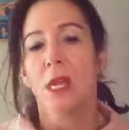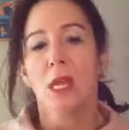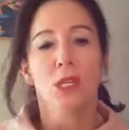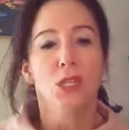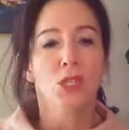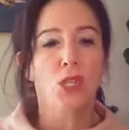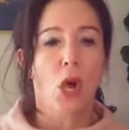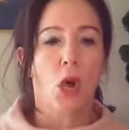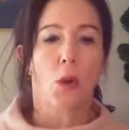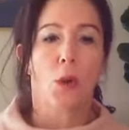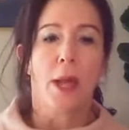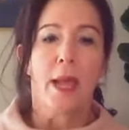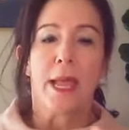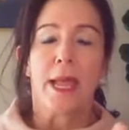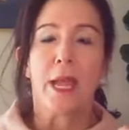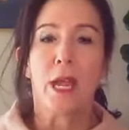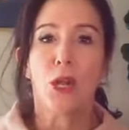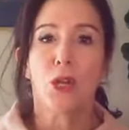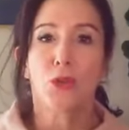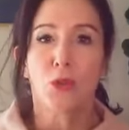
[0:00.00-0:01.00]
So
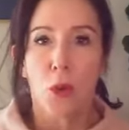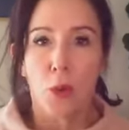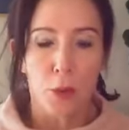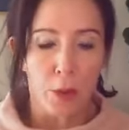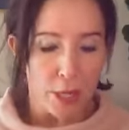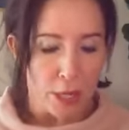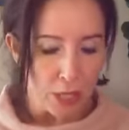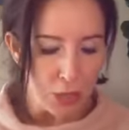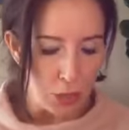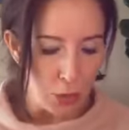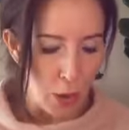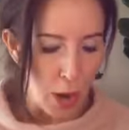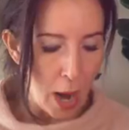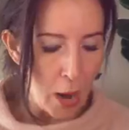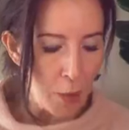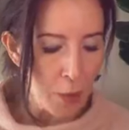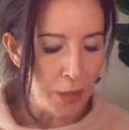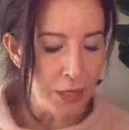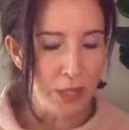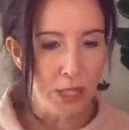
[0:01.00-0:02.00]
here's what we're going to do.
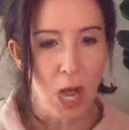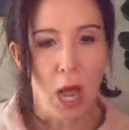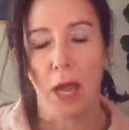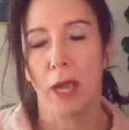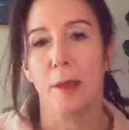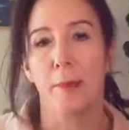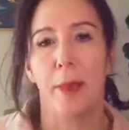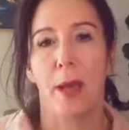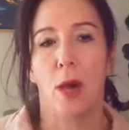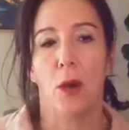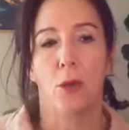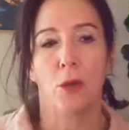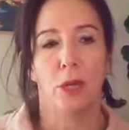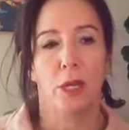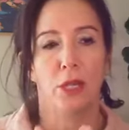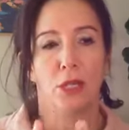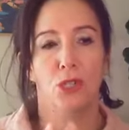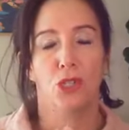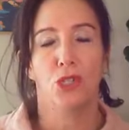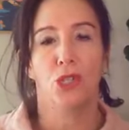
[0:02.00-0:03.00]
I want to talk about
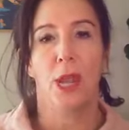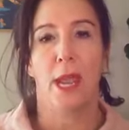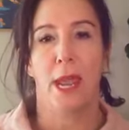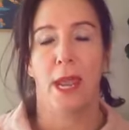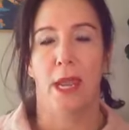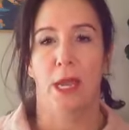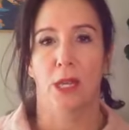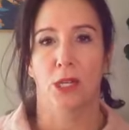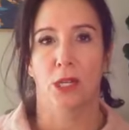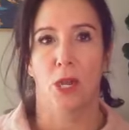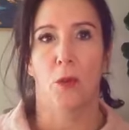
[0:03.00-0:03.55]
change.